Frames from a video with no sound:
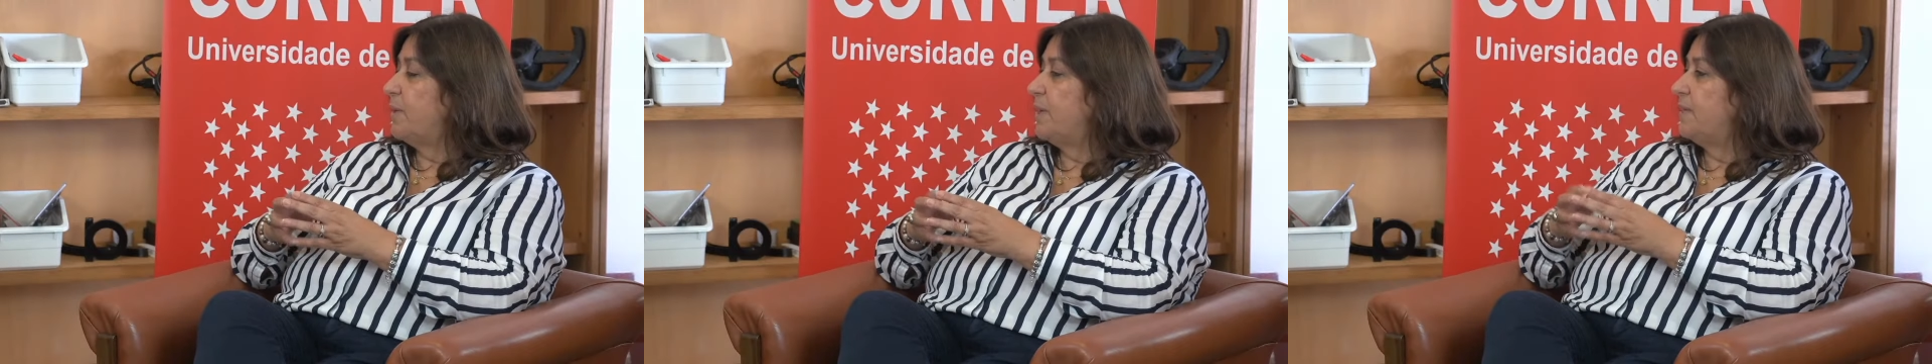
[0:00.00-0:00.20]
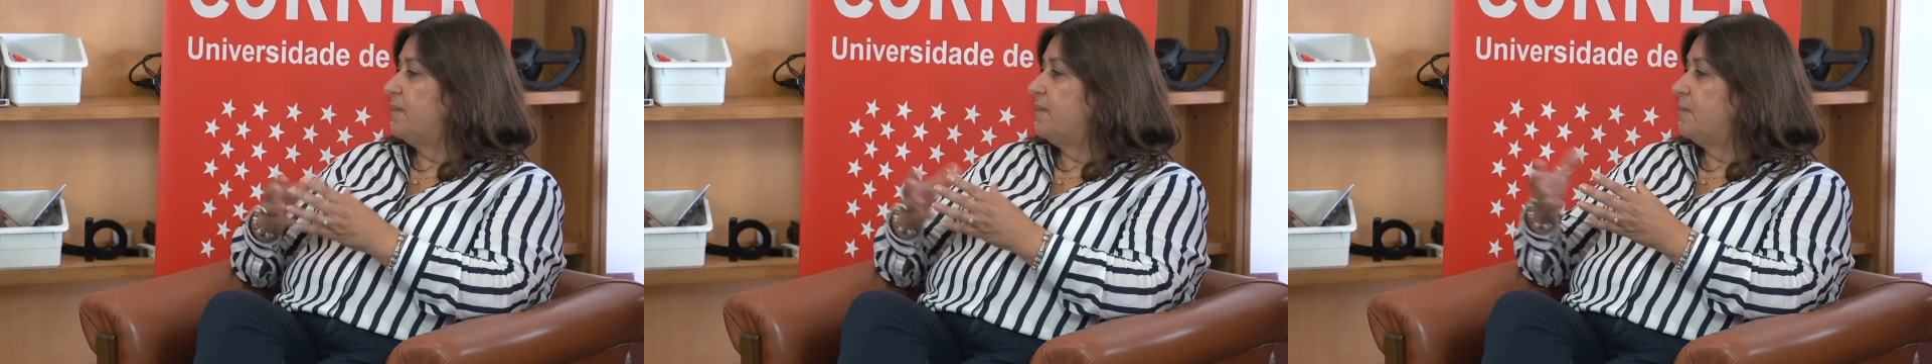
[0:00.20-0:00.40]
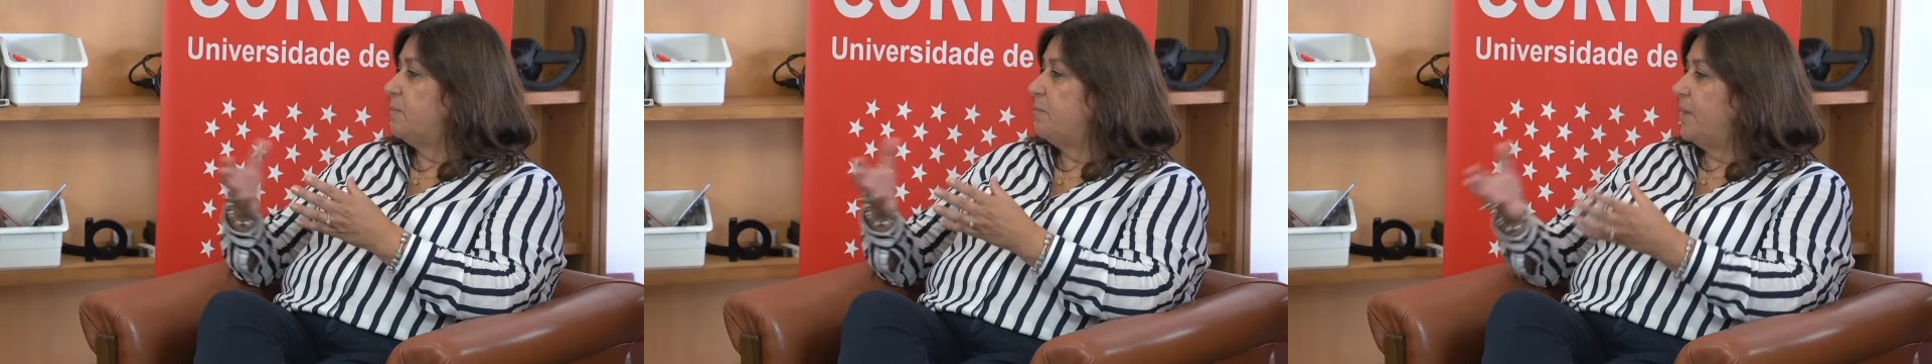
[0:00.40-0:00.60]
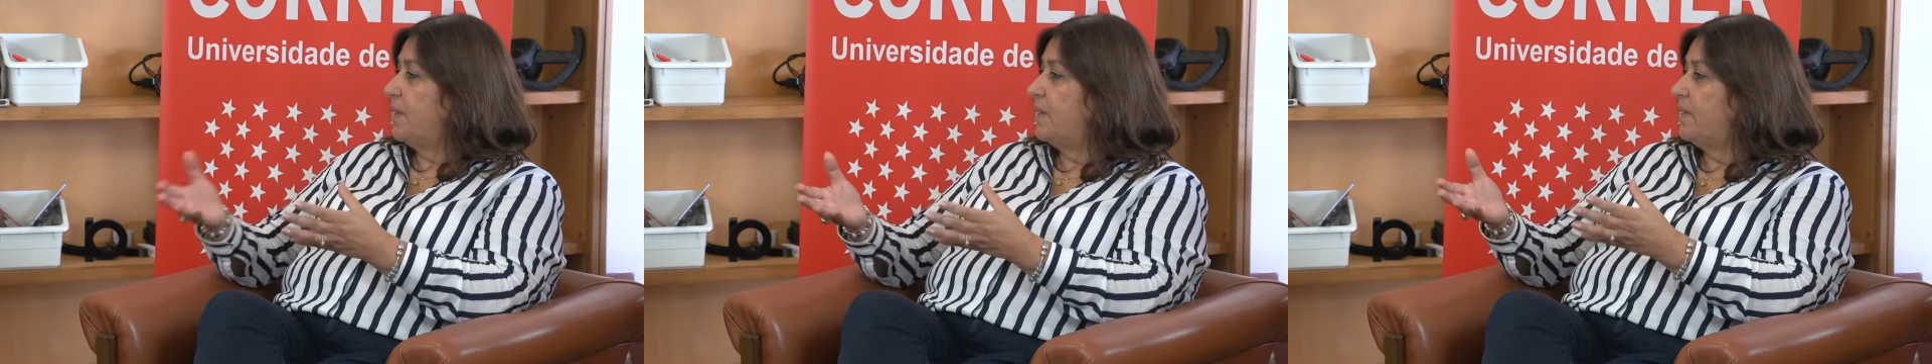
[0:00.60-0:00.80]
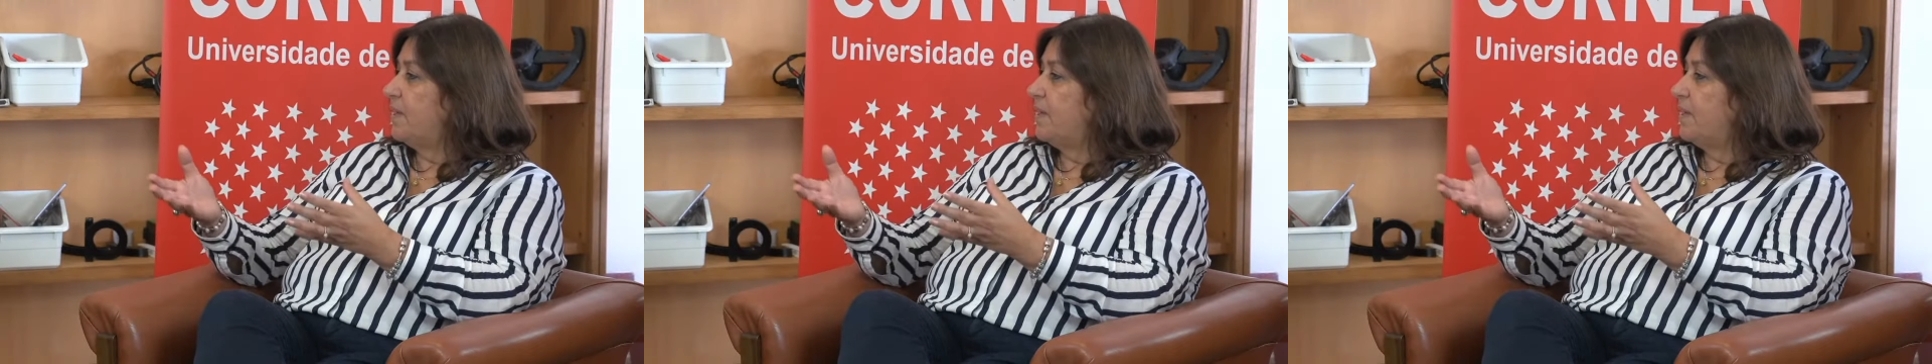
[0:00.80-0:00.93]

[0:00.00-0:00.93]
I did my